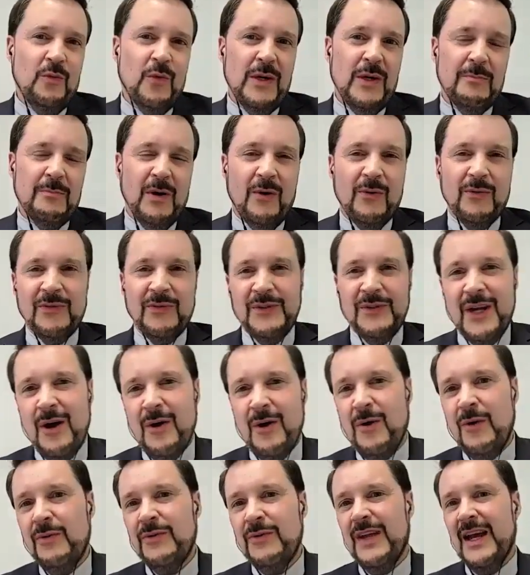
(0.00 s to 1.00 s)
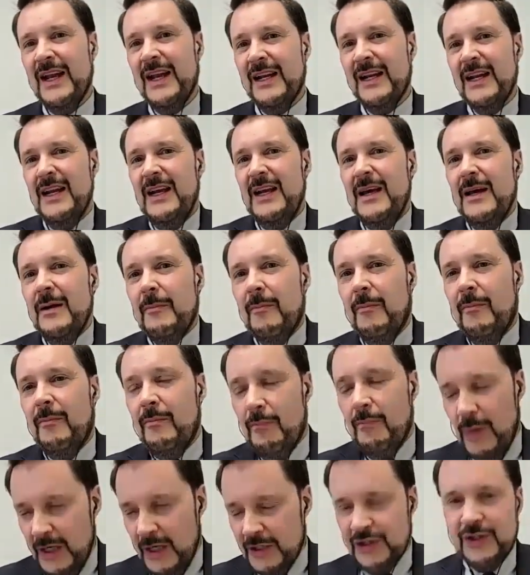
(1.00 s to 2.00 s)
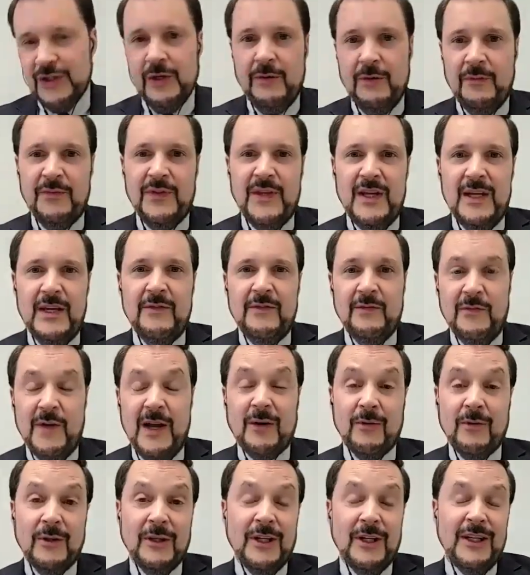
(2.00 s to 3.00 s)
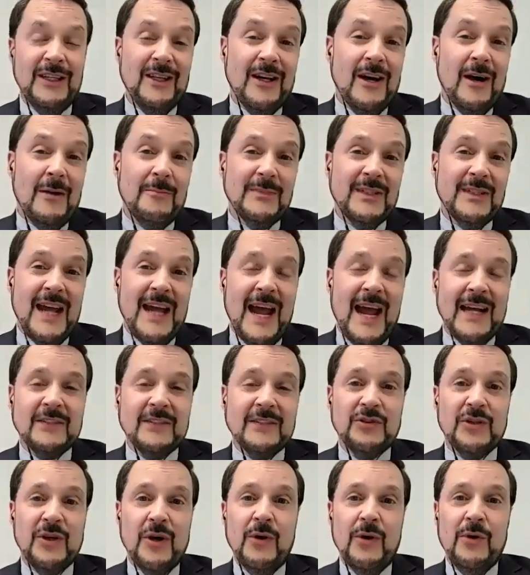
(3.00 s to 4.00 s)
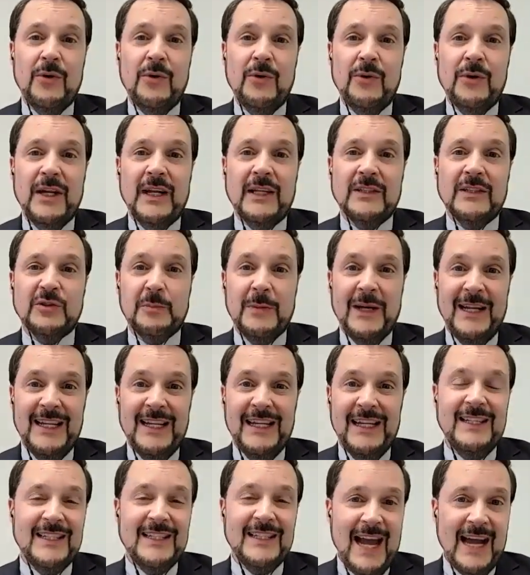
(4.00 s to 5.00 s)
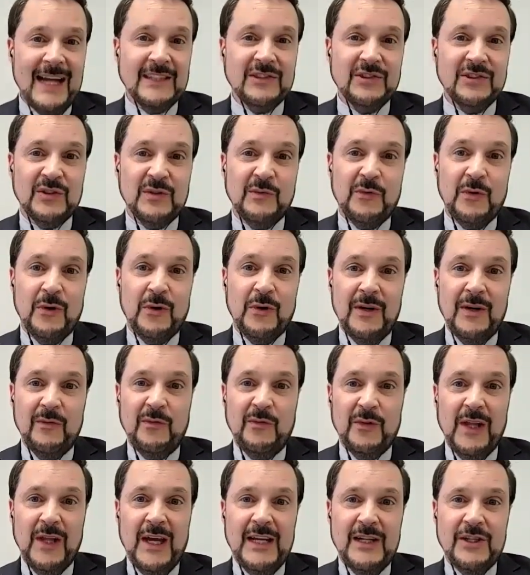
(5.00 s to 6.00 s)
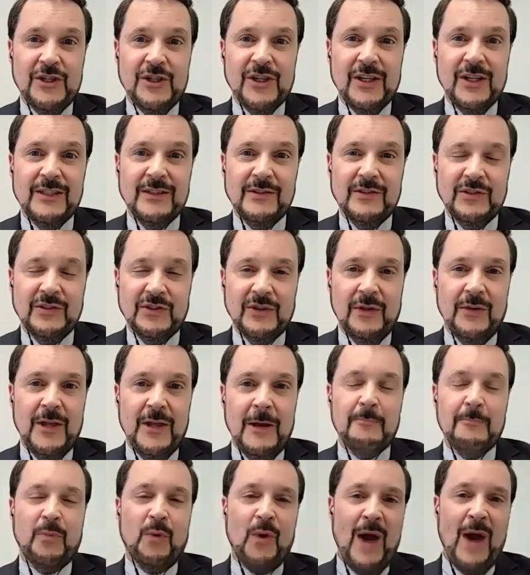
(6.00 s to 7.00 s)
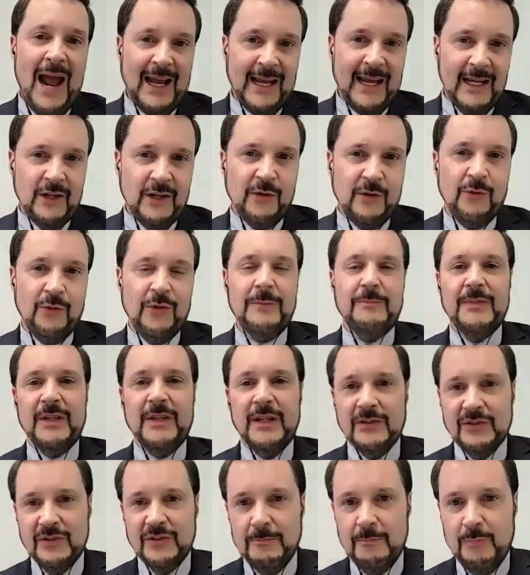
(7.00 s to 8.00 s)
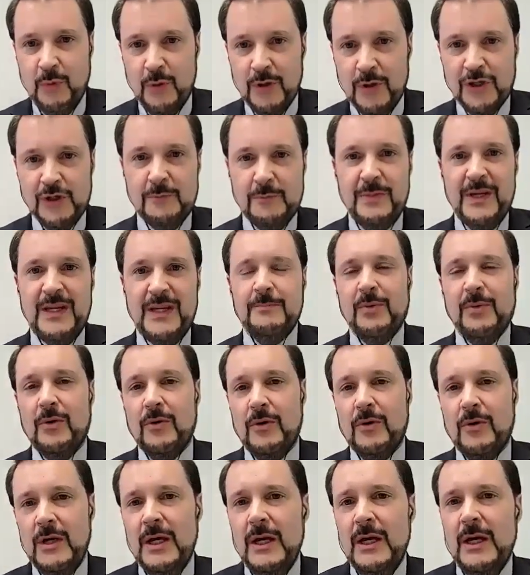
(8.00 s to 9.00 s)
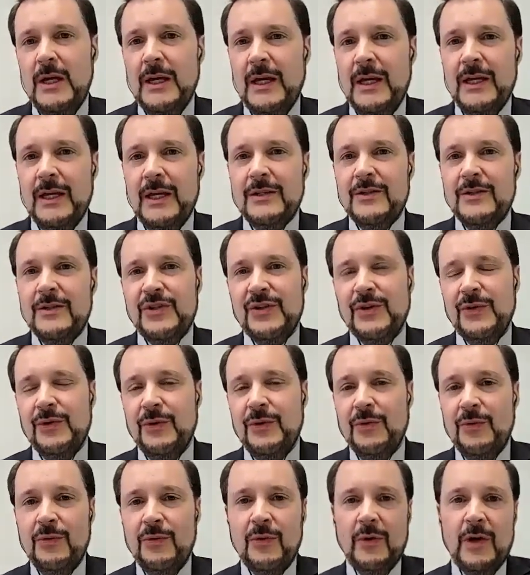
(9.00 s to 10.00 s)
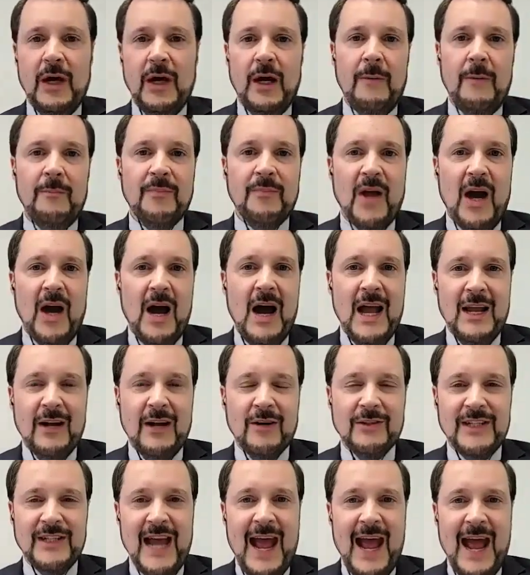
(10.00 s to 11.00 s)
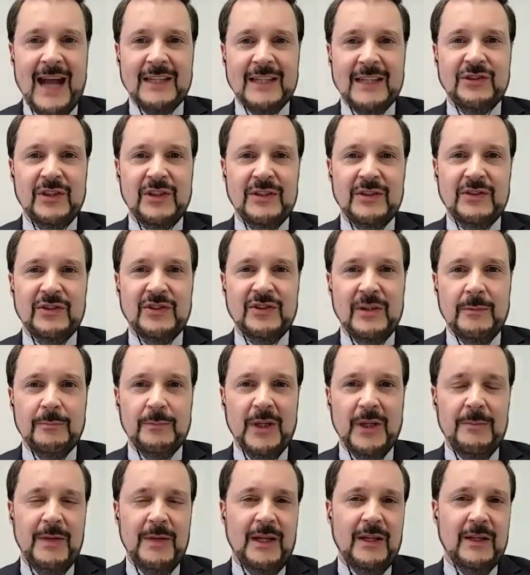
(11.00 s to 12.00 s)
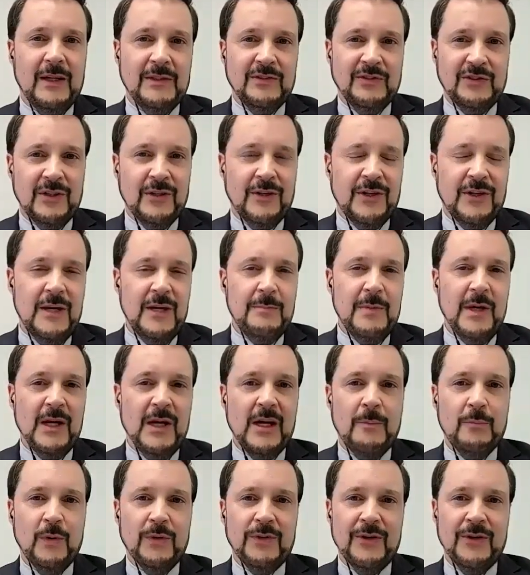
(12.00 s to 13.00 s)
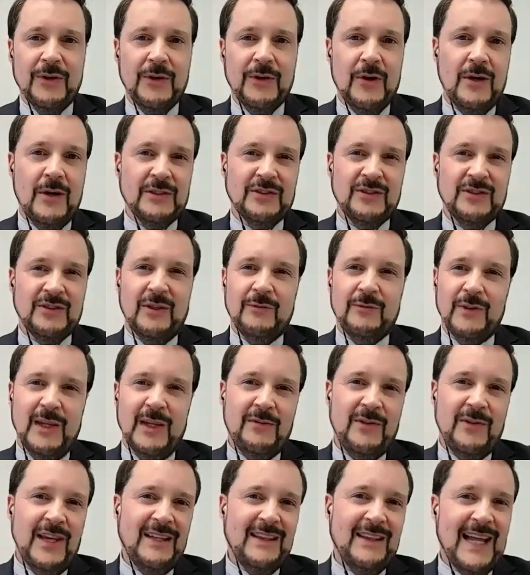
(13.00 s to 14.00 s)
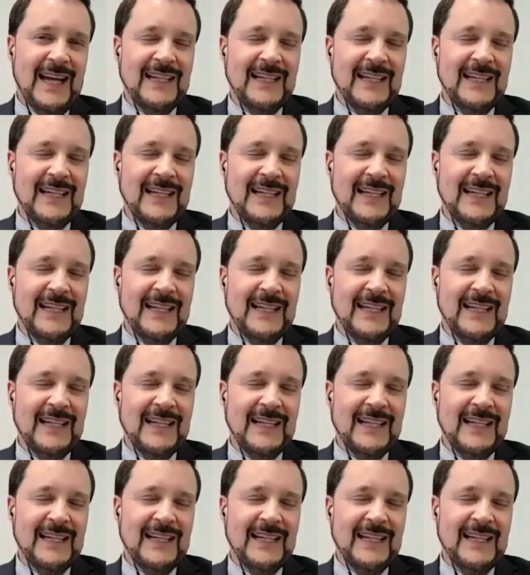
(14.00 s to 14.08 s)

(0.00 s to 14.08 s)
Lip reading: We both know that much of the federal income tax code has been indexed for inflation so that bracket creep doesn't push people into higher taxes simply because they're keeping up with the cost of living.